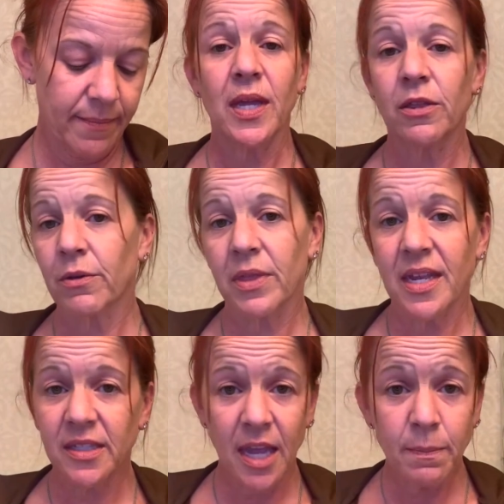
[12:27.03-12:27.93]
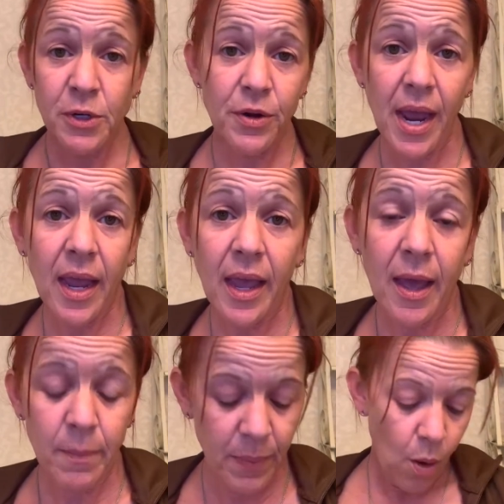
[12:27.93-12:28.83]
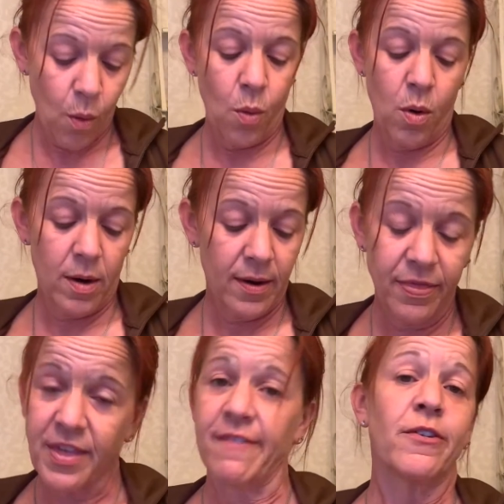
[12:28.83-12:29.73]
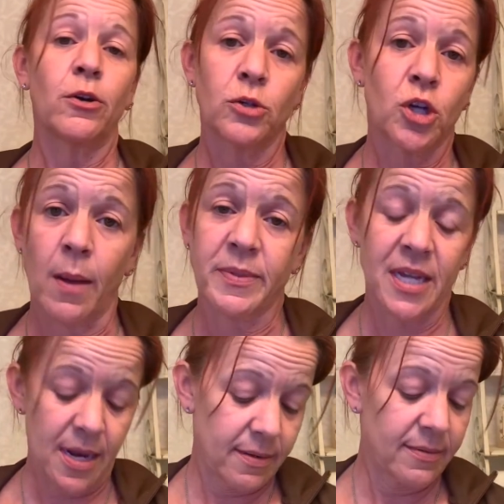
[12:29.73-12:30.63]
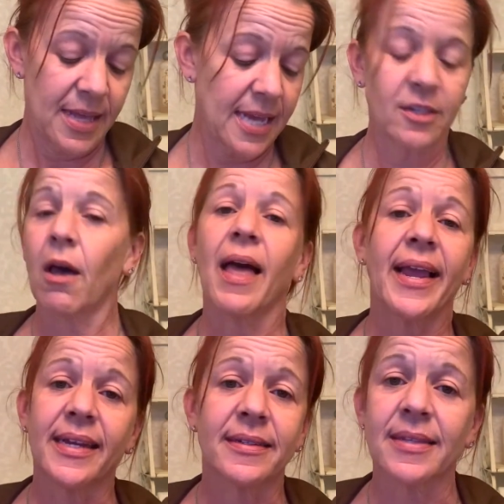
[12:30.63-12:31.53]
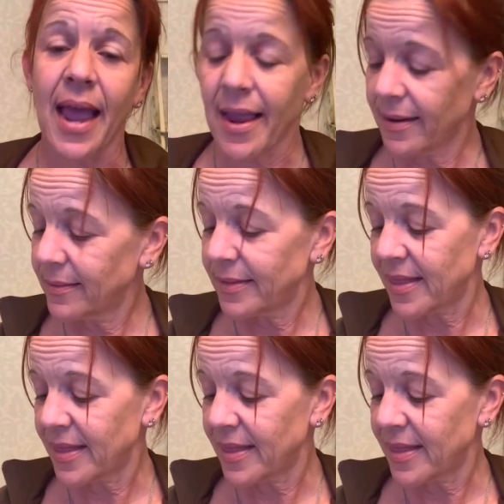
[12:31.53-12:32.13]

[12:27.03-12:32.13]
Either they taped her neck up or they Photoshopped it. That's all I can say to